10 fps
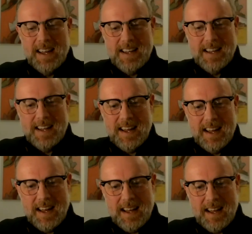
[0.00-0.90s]

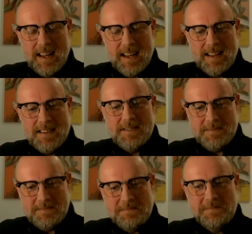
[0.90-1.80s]

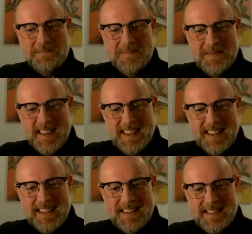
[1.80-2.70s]

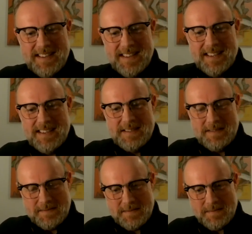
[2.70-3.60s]

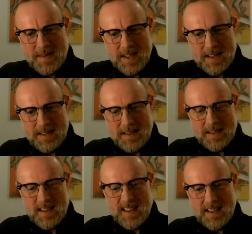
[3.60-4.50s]

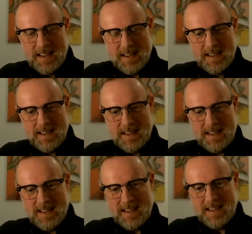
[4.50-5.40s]
[no speech]